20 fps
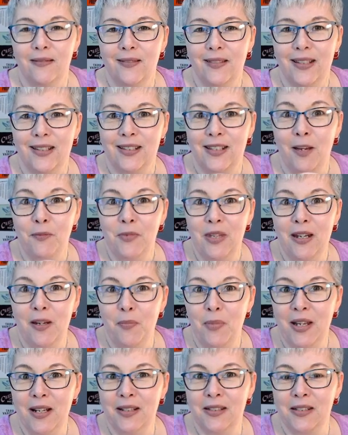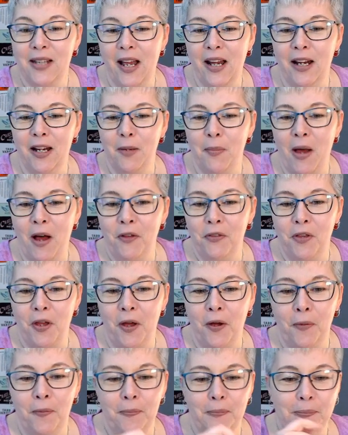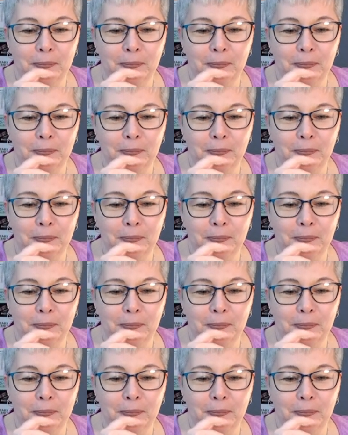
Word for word: Something to be excited about, though.